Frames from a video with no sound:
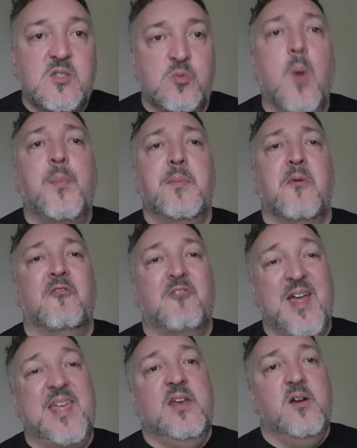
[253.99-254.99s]
is what people
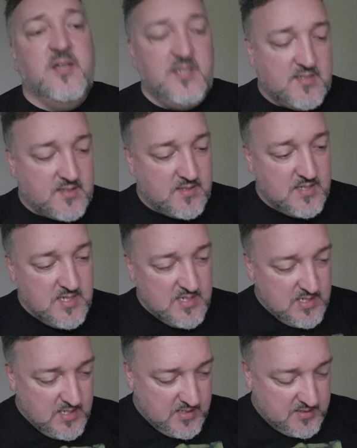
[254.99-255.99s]
recognise.
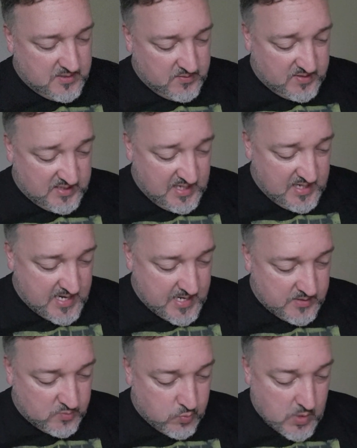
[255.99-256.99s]
So seeing
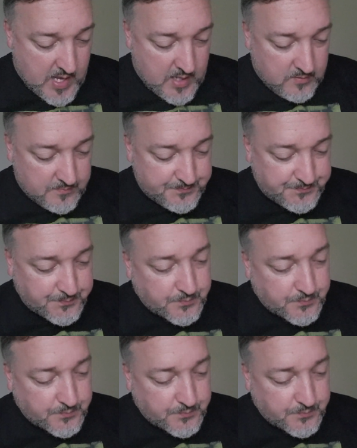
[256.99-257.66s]
that as well.